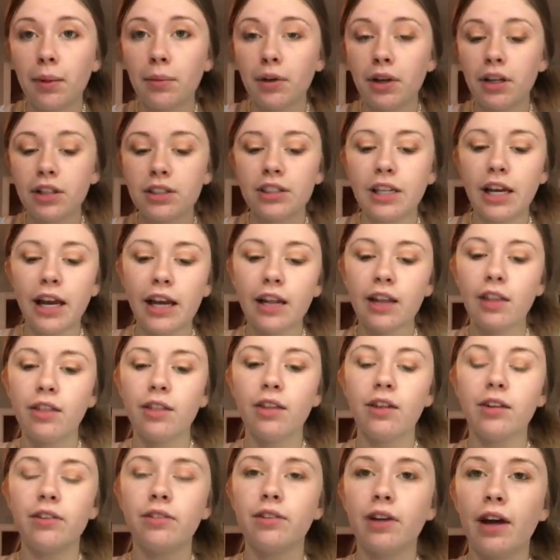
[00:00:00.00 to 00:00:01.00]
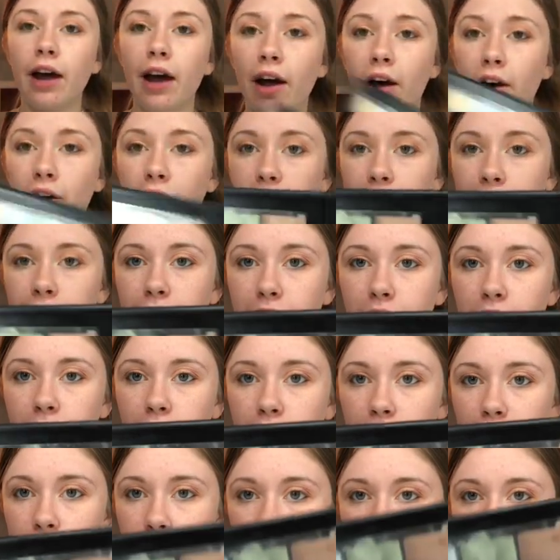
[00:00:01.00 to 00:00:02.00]
take this e.l.f.
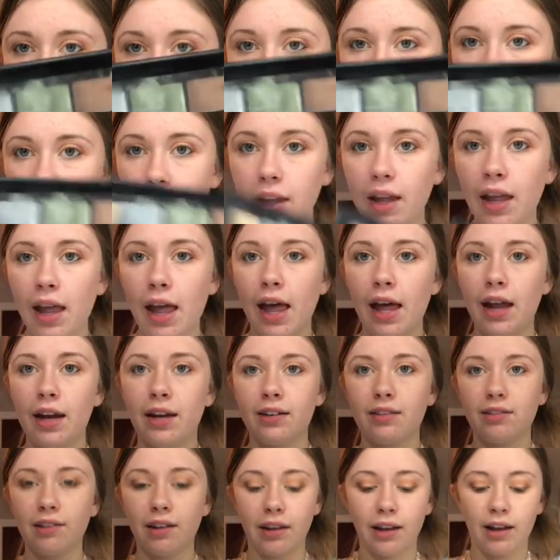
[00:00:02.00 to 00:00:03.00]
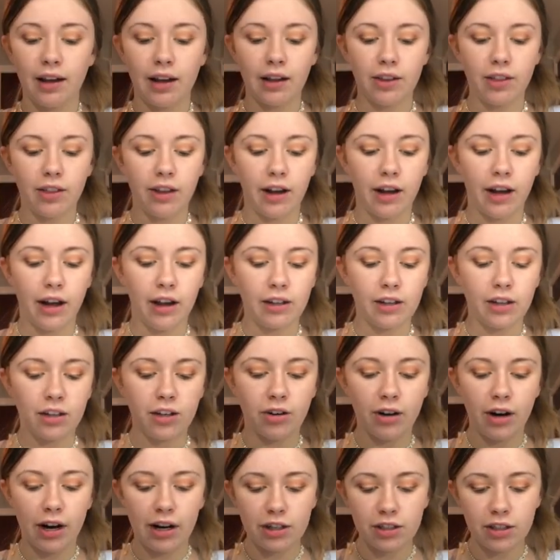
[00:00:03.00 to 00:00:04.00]
and it's like the color
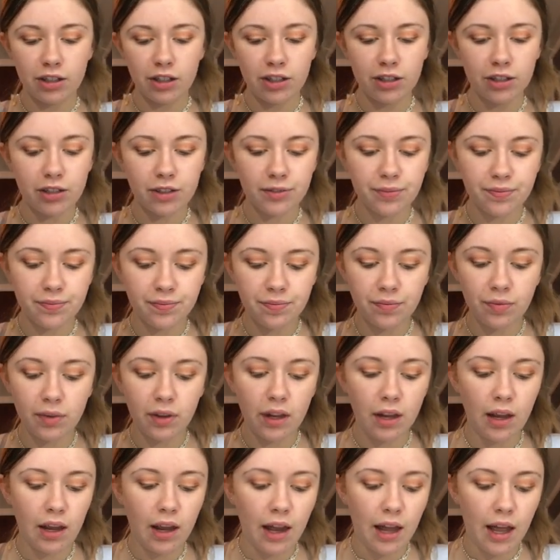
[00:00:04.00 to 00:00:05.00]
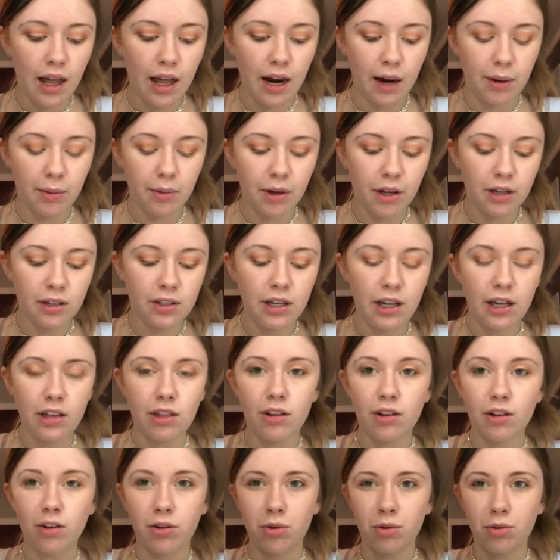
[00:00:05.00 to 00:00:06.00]
correctors, and I'm gonna take the
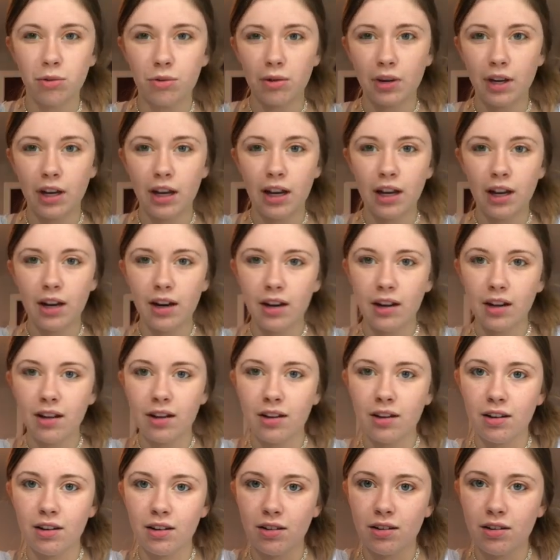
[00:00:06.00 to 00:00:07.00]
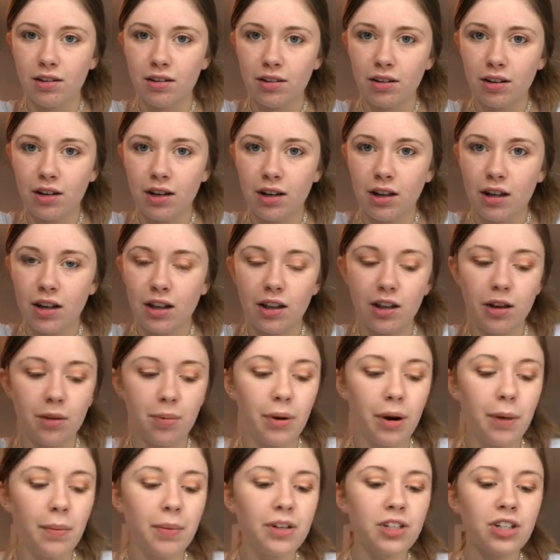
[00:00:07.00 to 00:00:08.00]
green. They're
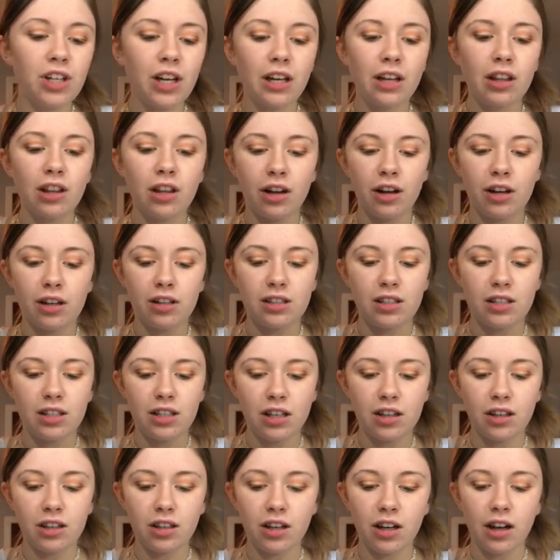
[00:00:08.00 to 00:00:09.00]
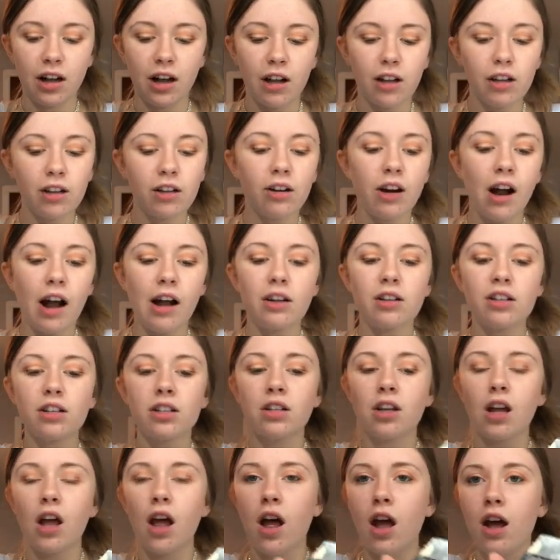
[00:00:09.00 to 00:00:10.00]
pretty much like the concealer color correctors.
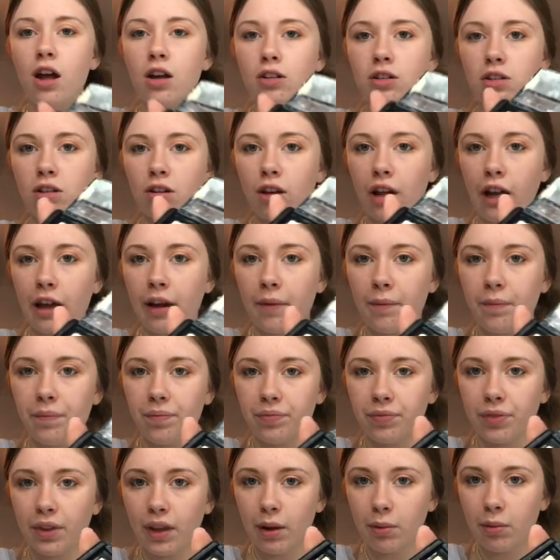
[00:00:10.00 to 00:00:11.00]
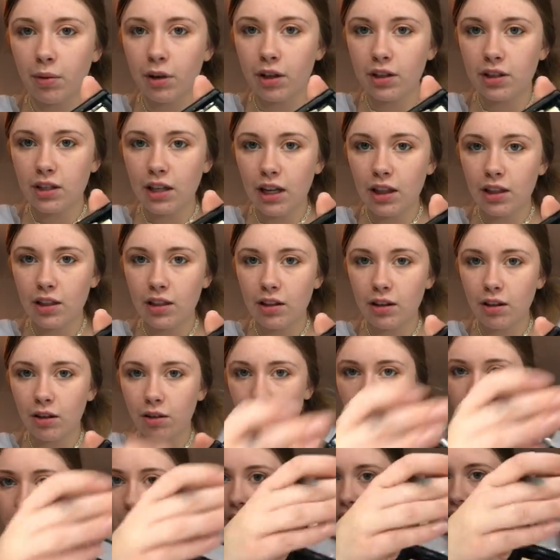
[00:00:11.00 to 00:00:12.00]
So like I'm gonna take the
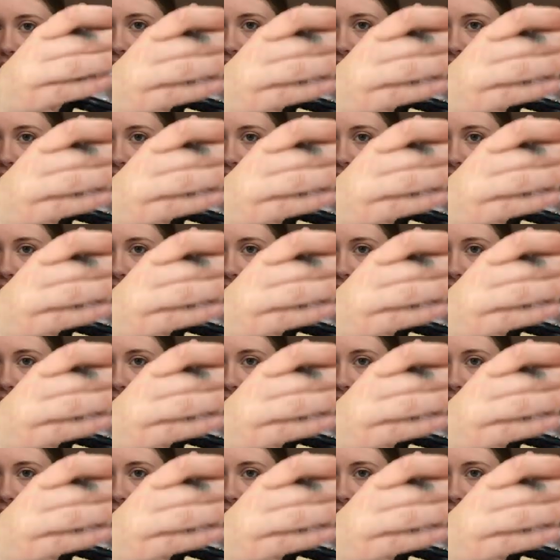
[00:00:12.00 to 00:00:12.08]
green